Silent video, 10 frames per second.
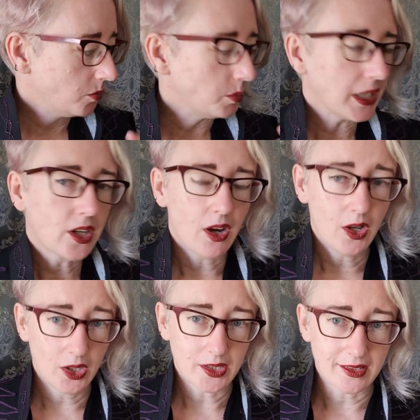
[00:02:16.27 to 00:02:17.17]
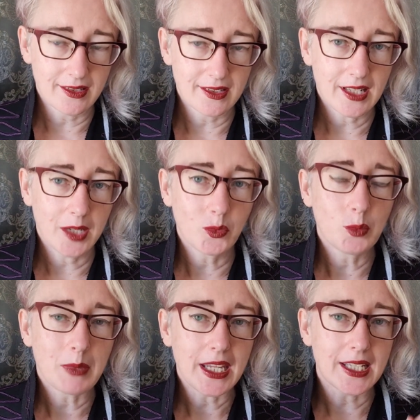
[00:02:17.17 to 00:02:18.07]
because it
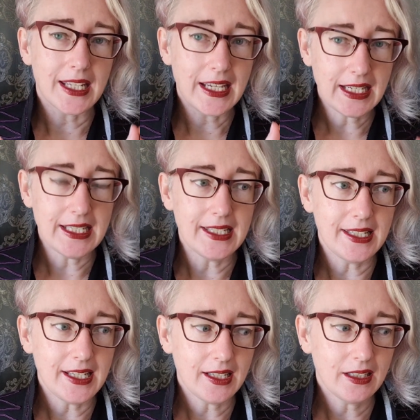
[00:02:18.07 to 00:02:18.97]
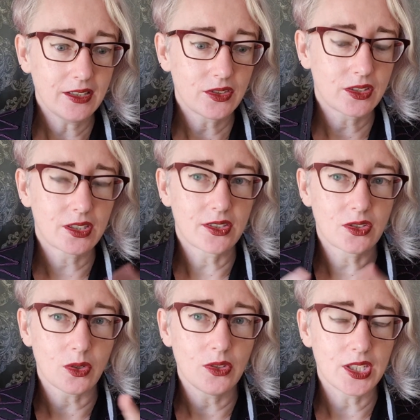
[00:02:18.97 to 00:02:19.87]
will make it easier to
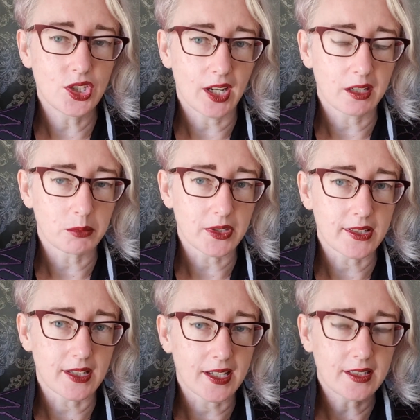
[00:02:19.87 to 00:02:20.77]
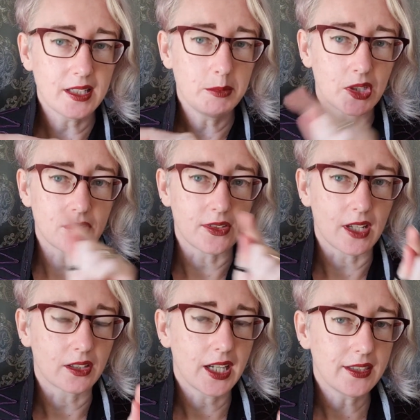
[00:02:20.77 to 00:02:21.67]
sew the jacket precisely, because
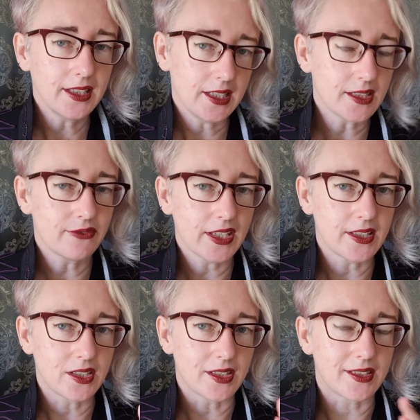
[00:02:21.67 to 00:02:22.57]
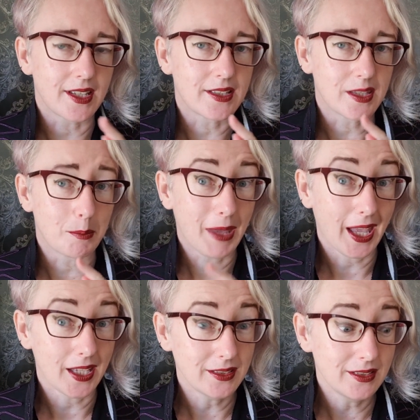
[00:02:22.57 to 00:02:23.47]
I'll cut the interfacing to the size of the
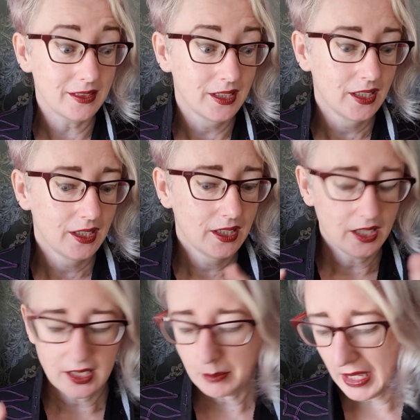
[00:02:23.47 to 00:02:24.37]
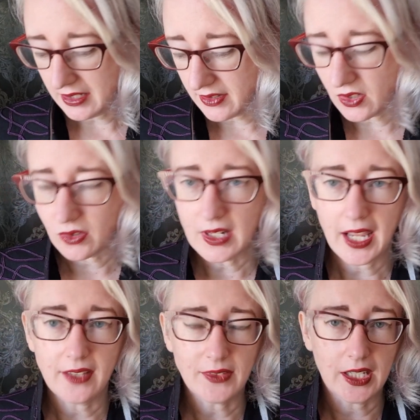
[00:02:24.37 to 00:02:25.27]
pattern. The patterns don't
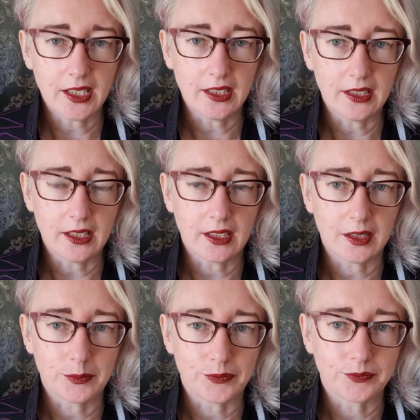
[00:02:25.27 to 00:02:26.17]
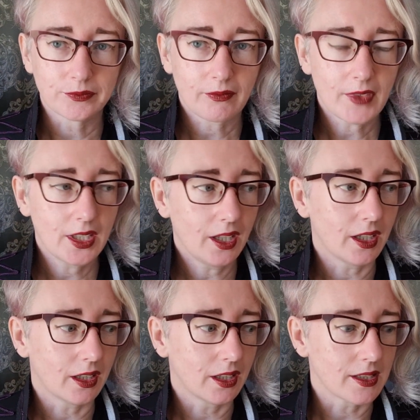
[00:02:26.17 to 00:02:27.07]
have any
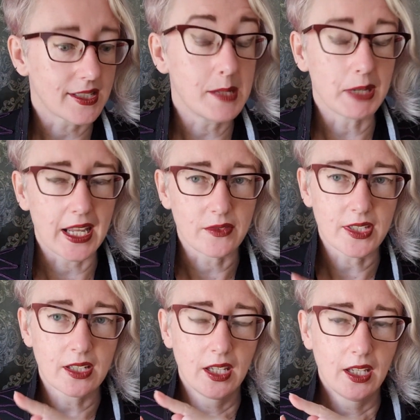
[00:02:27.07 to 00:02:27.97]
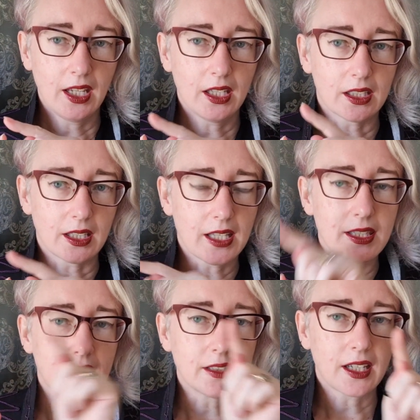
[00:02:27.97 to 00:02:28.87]
seam allowance,
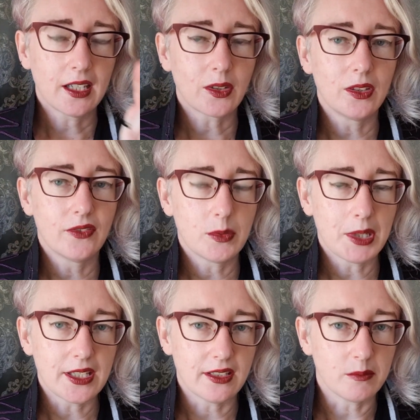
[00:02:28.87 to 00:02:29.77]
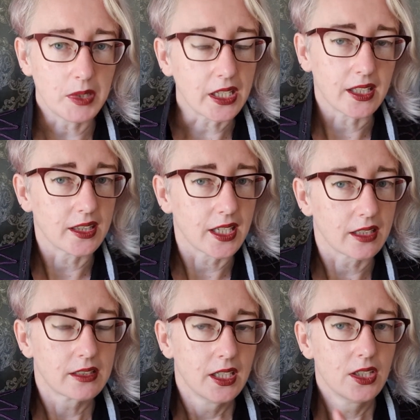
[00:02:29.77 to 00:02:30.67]
and then cut all of the pieces bigger than
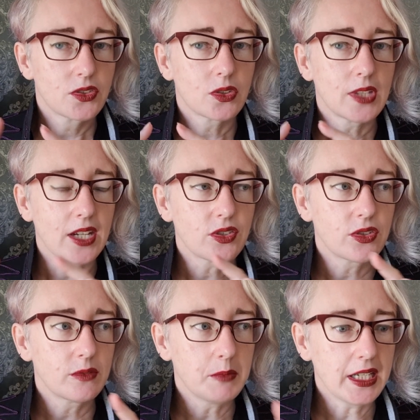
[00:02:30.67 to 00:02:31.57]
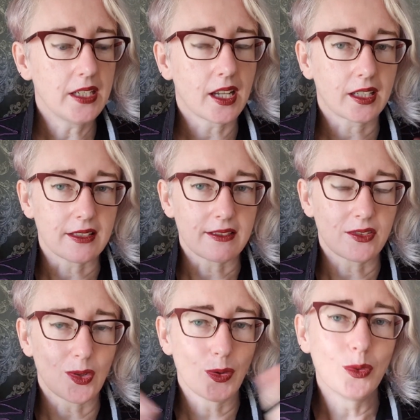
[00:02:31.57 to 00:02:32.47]
that. So that should mean I can
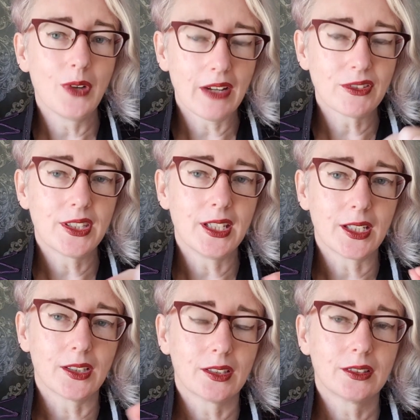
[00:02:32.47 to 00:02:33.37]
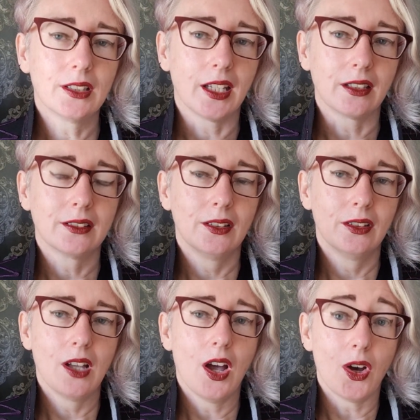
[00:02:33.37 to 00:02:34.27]
sew everything like
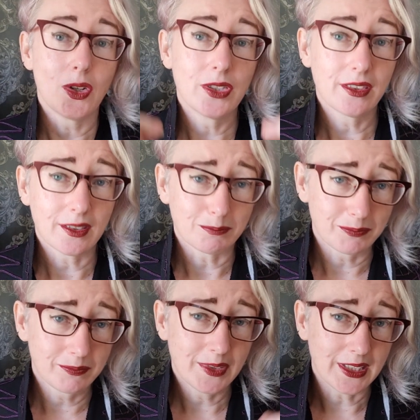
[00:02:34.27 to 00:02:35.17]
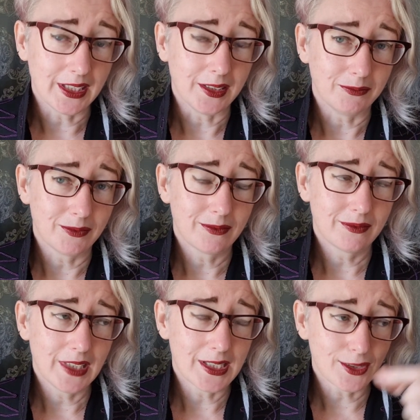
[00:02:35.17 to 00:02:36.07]
on the
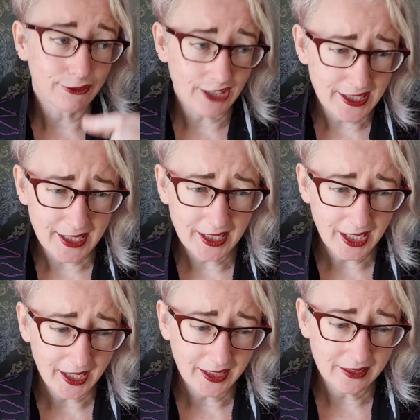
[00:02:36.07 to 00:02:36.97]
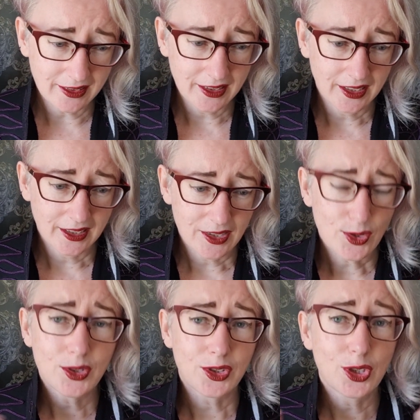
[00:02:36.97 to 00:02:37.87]
interfacing line.
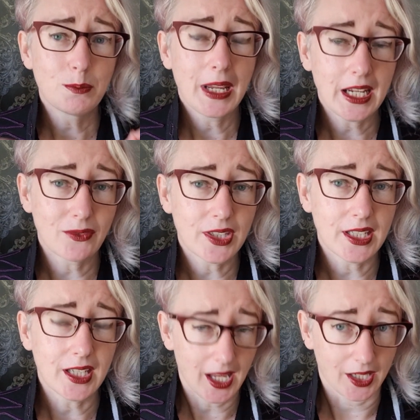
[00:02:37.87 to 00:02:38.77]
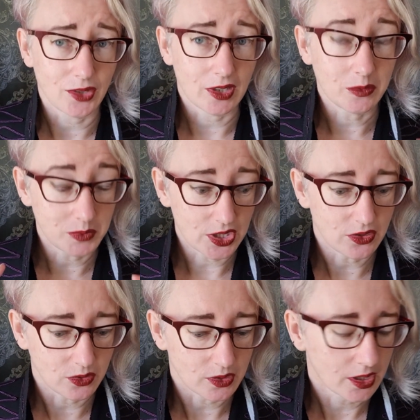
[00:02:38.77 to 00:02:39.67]
Should make everything accurate, which
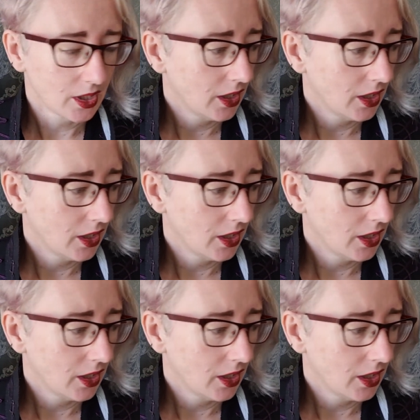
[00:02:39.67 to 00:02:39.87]
is good.